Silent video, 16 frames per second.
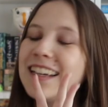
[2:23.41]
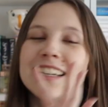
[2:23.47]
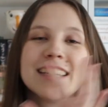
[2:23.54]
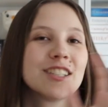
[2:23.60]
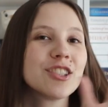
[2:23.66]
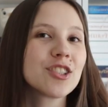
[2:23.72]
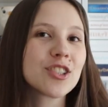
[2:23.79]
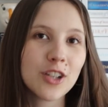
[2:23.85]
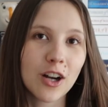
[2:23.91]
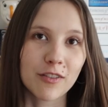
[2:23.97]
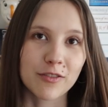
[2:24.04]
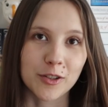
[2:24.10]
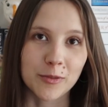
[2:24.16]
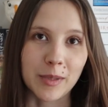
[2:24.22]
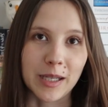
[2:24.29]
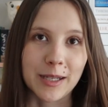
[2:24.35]
It's just not
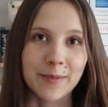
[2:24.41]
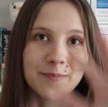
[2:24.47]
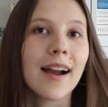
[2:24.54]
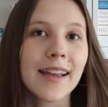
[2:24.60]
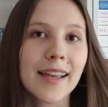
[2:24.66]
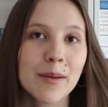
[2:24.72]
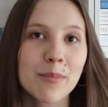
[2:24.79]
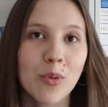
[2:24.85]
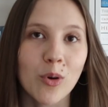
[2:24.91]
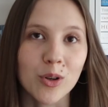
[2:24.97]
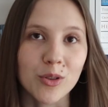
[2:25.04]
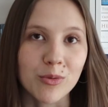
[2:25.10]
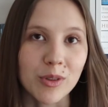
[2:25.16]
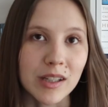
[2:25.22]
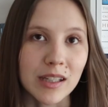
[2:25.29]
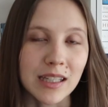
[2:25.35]
for me. I get
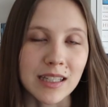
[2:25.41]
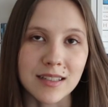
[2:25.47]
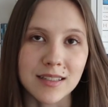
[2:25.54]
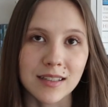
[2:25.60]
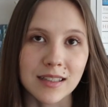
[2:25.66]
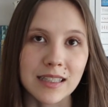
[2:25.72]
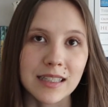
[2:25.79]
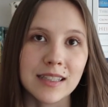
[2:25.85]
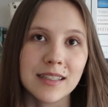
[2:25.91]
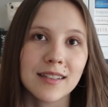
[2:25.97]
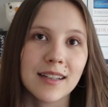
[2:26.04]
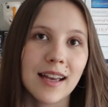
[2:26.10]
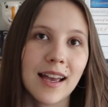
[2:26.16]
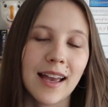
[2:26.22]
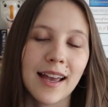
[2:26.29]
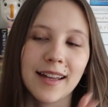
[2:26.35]
bored really easily,
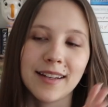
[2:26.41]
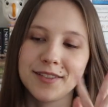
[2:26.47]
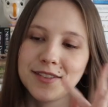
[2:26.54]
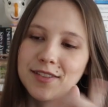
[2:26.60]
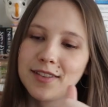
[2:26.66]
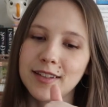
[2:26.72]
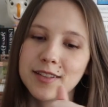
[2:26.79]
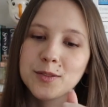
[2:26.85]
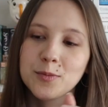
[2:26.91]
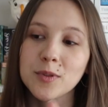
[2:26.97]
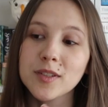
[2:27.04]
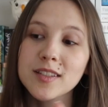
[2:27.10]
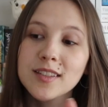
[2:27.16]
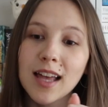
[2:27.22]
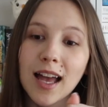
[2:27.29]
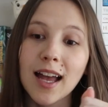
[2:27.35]
and this
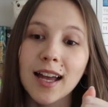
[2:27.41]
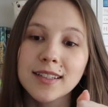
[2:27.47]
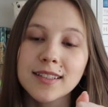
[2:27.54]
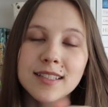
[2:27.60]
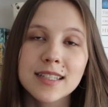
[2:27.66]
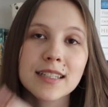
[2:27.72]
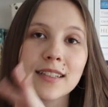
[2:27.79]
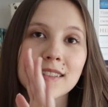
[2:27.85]
was that.